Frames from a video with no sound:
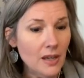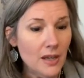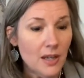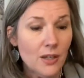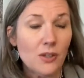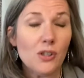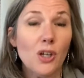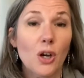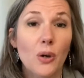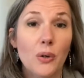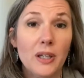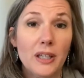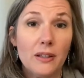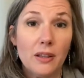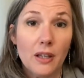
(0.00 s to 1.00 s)
So
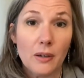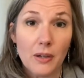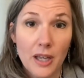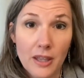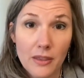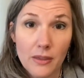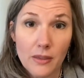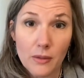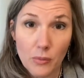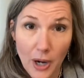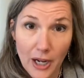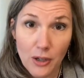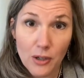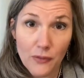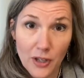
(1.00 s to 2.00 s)
the
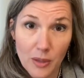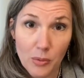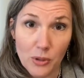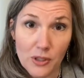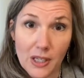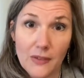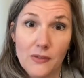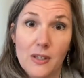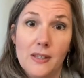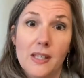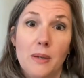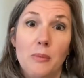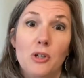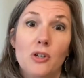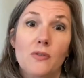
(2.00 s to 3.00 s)
writer of Hebrews gives this
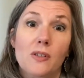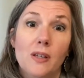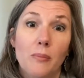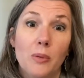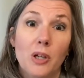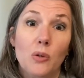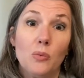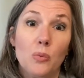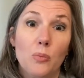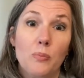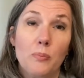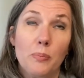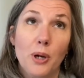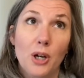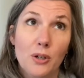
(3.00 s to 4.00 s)
image of somebody
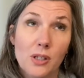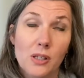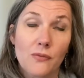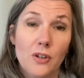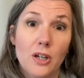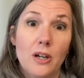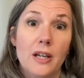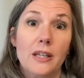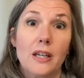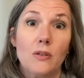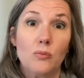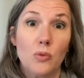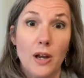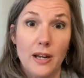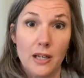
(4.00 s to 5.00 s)
persevering and
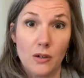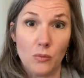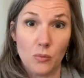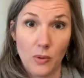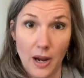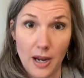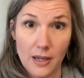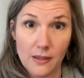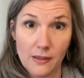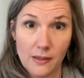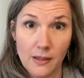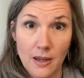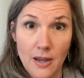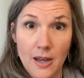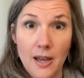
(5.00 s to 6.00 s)
running a race.
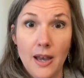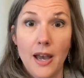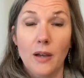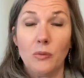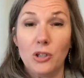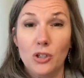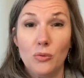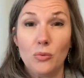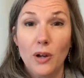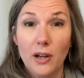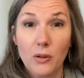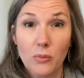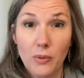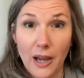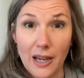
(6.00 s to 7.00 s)
And when you run
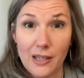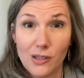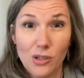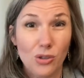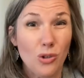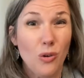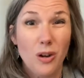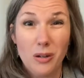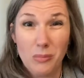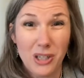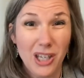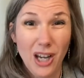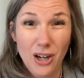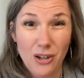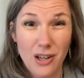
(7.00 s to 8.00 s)
a race, you don't want to be
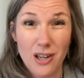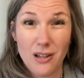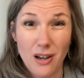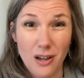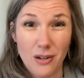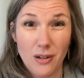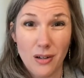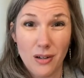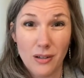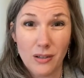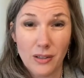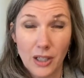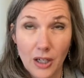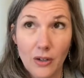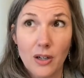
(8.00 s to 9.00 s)

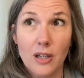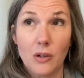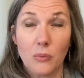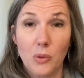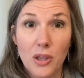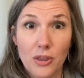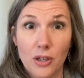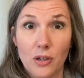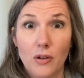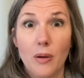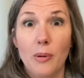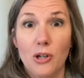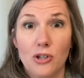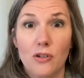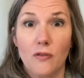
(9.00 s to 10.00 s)
carrying with you a
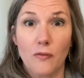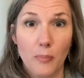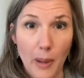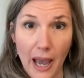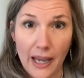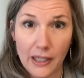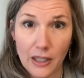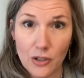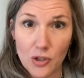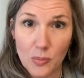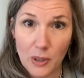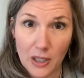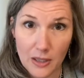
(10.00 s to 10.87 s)
bunch of baggage because